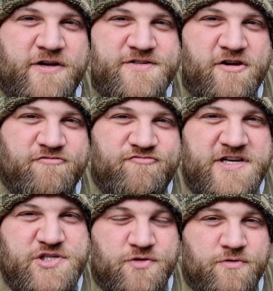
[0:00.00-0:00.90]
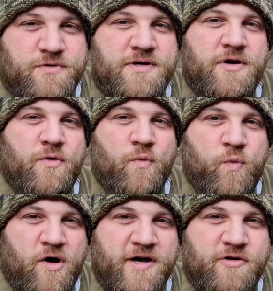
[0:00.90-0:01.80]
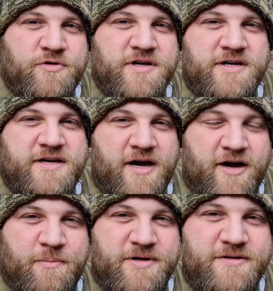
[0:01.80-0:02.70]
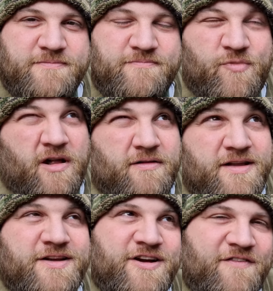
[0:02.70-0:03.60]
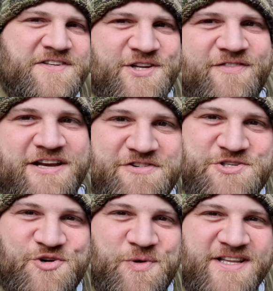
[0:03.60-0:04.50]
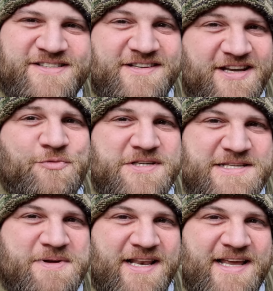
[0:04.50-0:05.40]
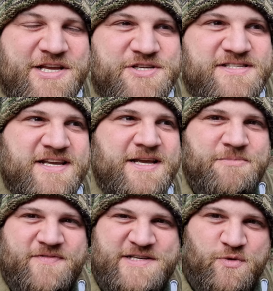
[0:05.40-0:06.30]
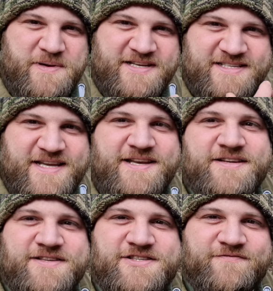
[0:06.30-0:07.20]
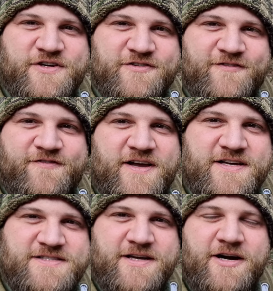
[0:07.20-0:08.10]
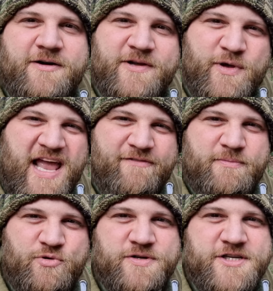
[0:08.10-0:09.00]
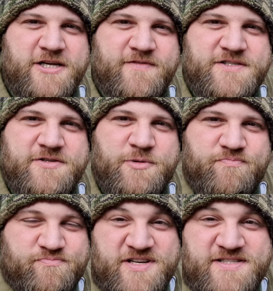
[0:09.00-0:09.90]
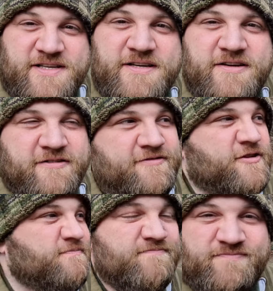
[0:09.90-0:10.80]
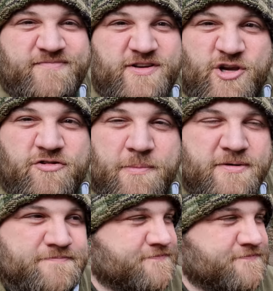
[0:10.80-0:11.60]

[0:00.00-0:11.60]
those original wild carp. Well, obviously not the original ones, it was the Middle Ages, but these would be descendants of those first carp that were ever brought over to Britain from Europe.